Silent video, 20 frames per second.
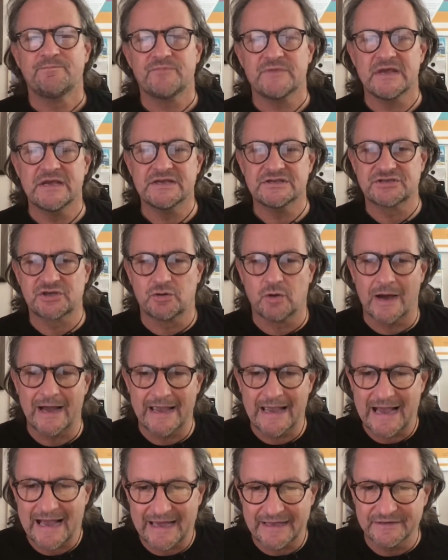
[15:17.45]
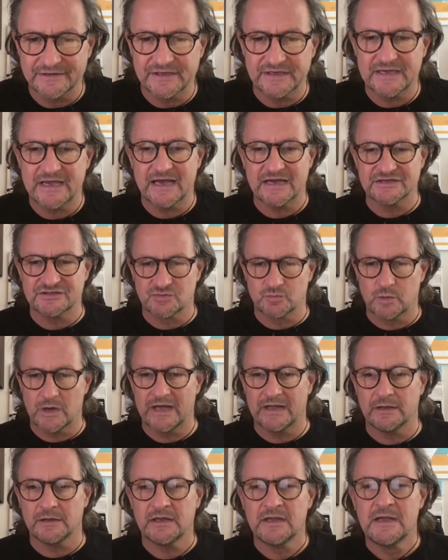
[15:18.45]
is quite handy as
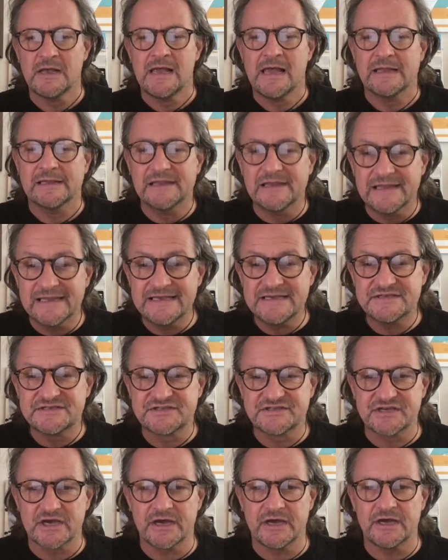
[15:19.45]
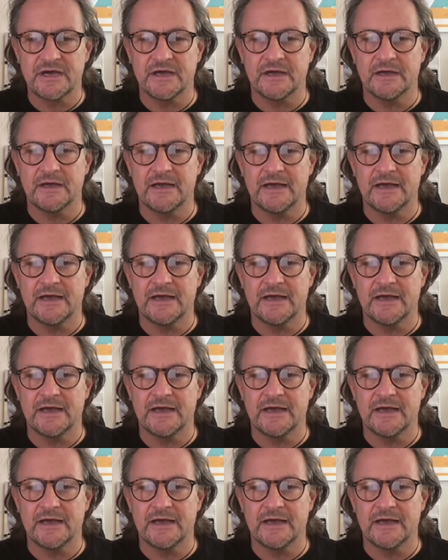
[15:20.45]
well. Lisa